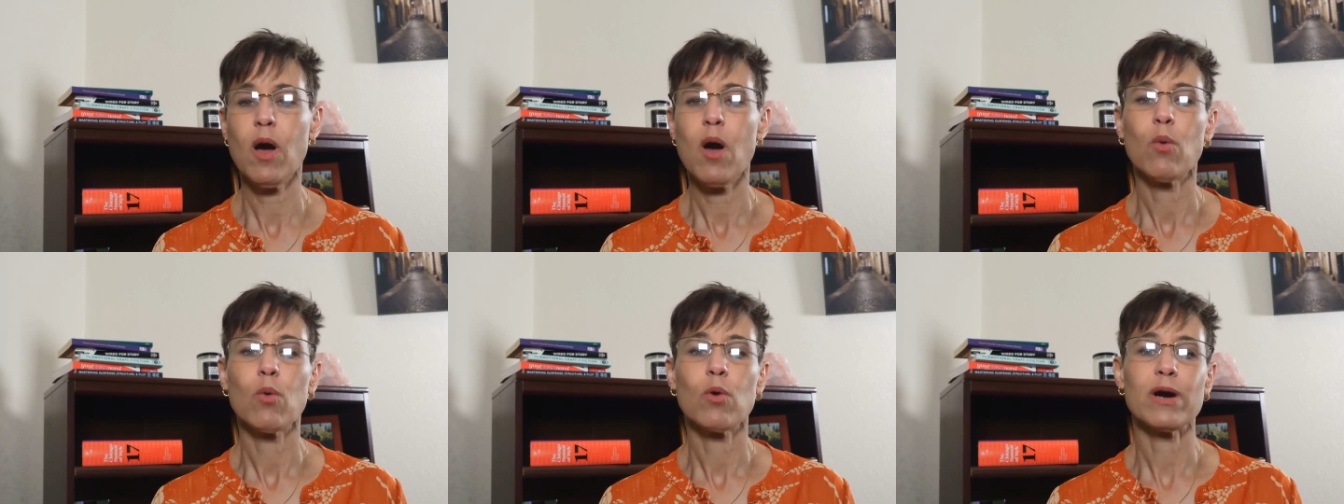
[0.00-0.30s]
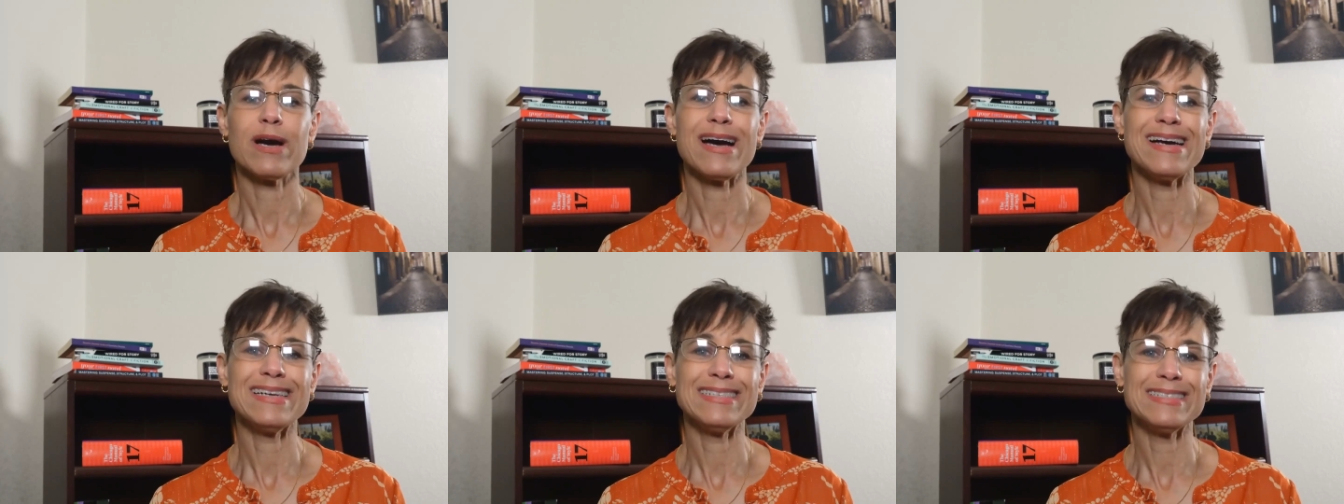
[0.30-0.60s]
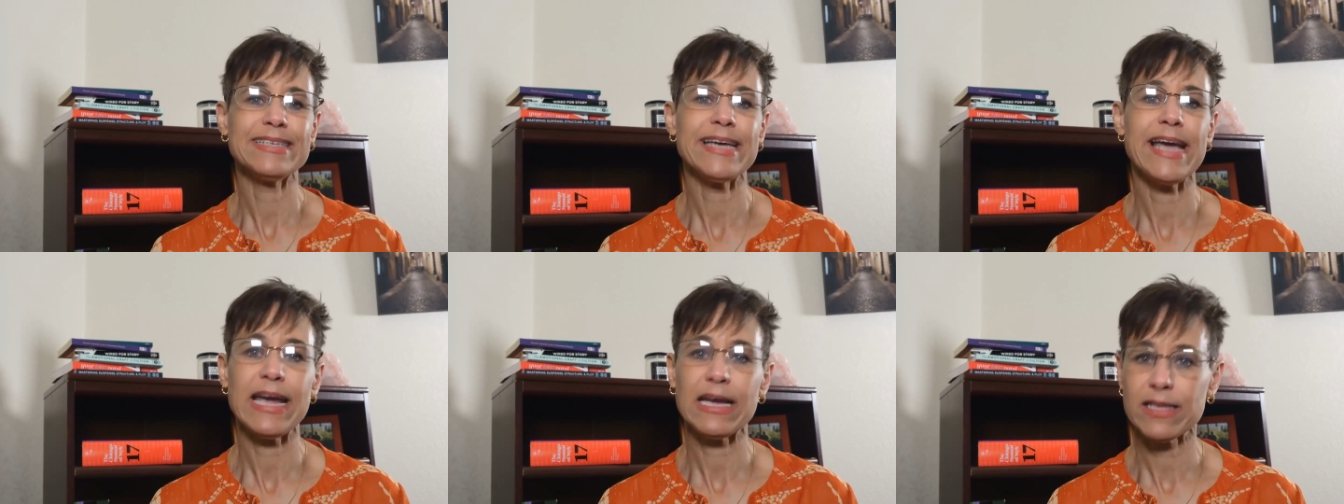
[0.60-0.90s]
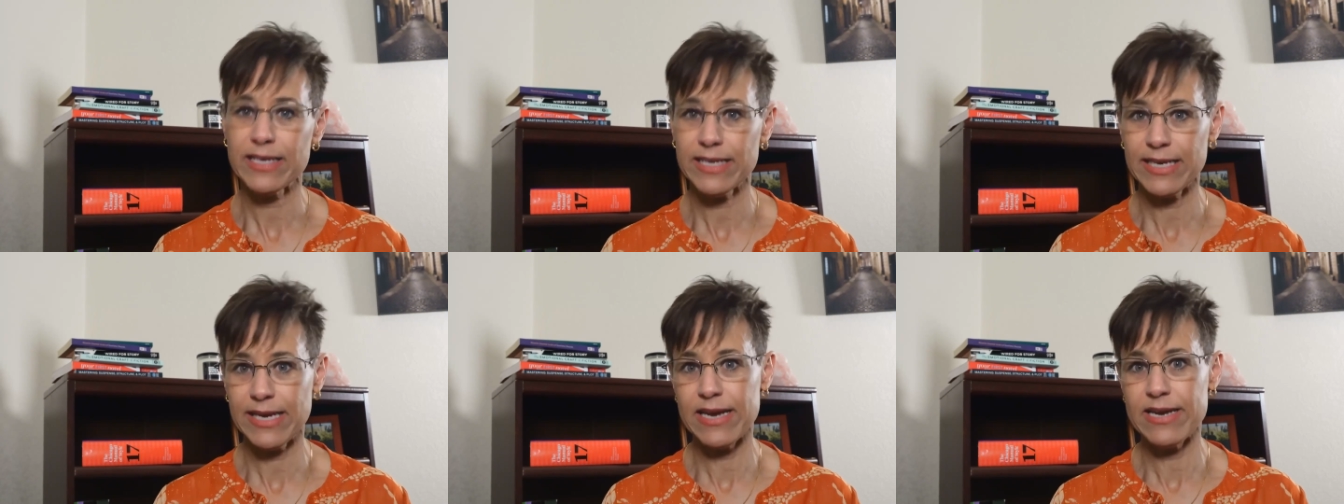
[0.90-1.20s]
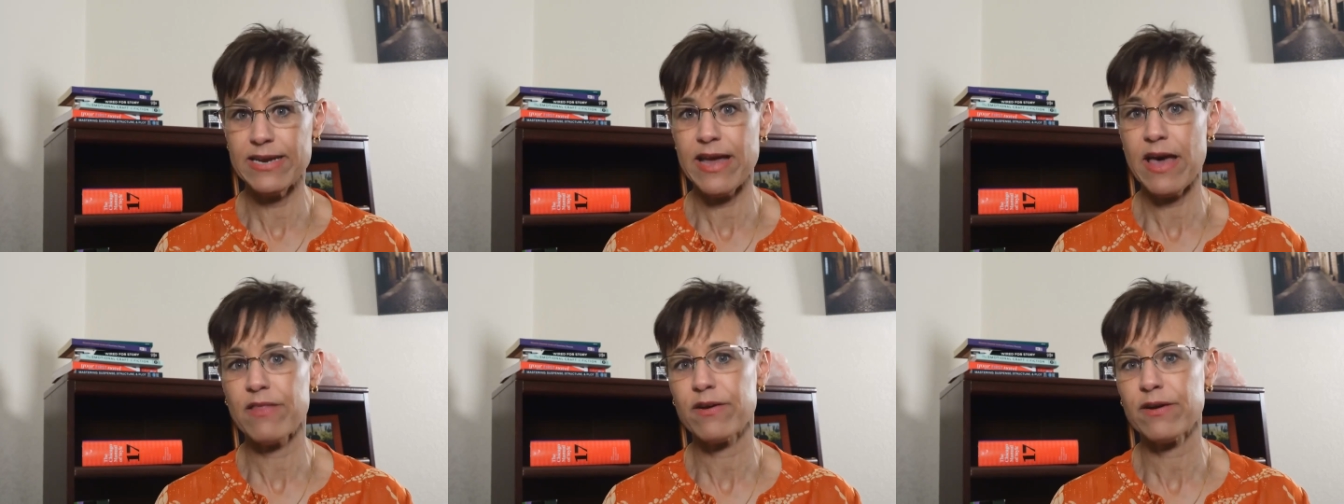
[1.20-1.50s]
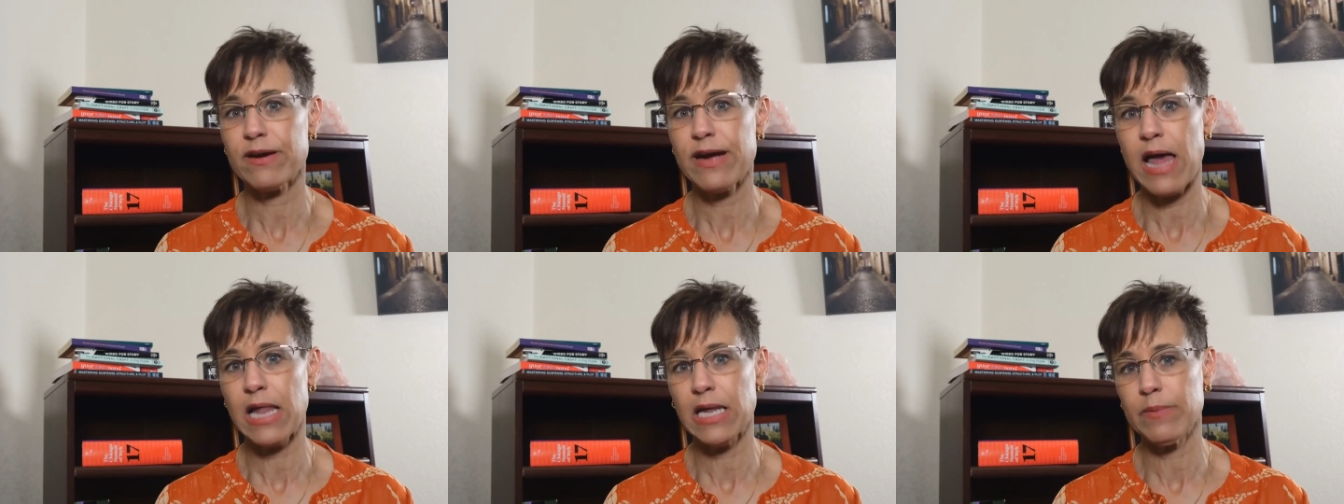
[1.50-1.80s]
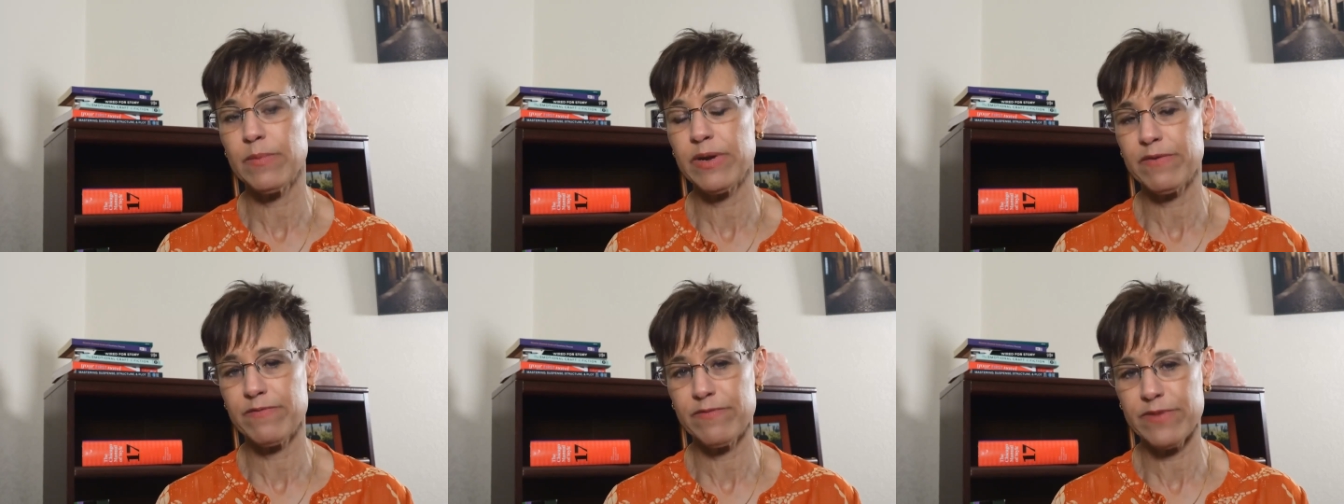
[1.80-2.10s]
we're untangling another
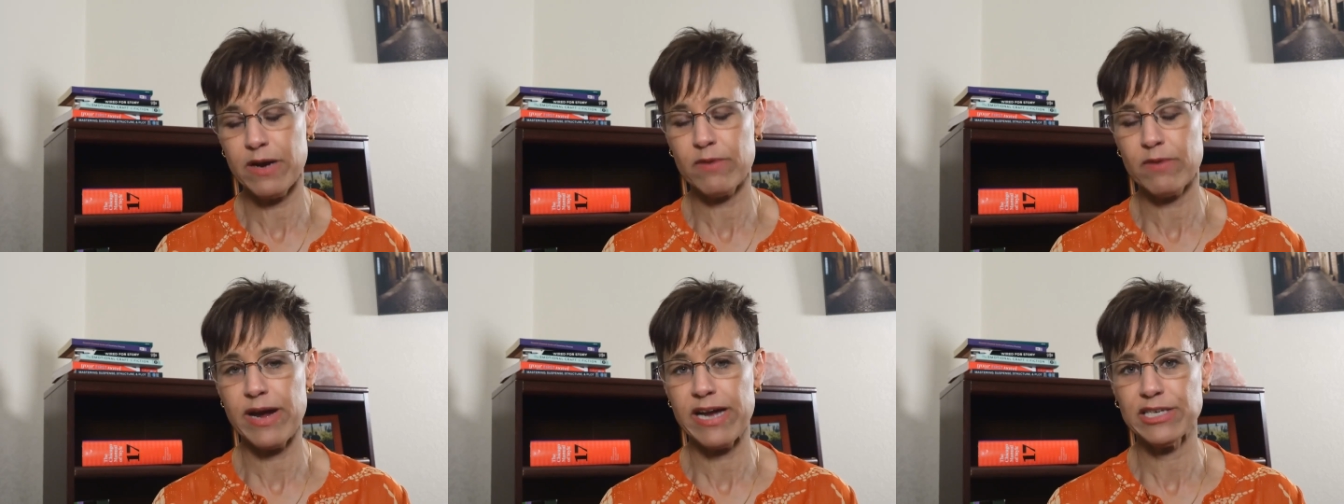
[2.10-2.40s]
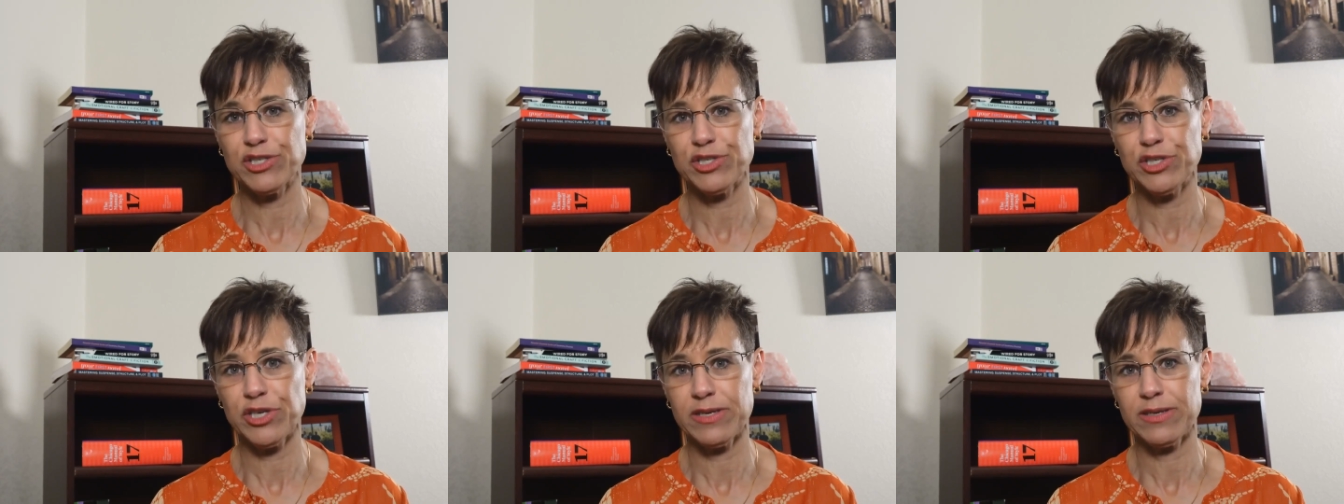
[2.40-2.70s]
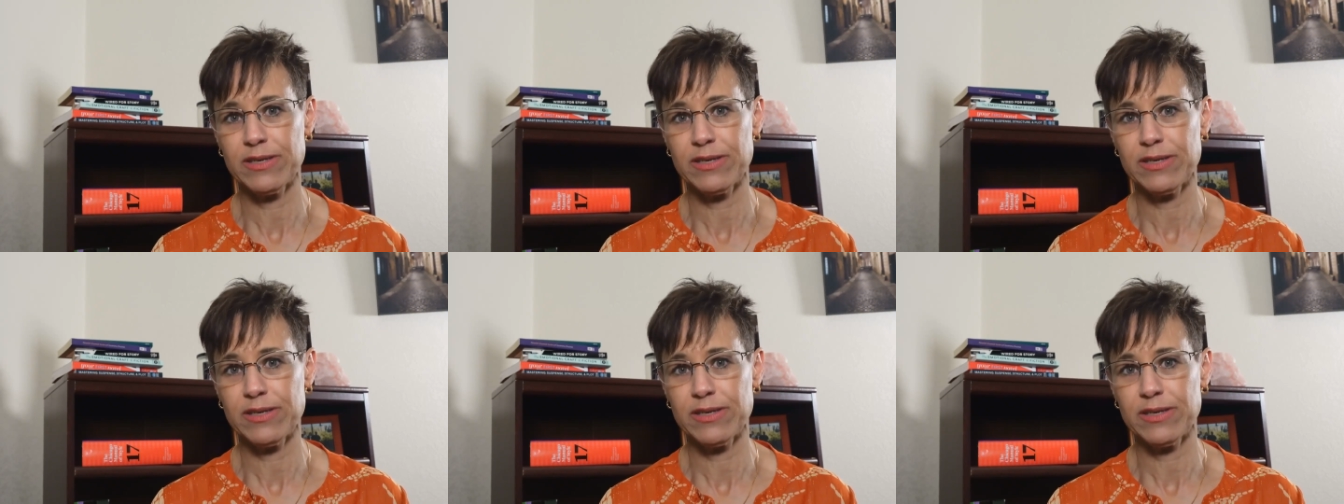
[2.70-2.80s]
element of narration,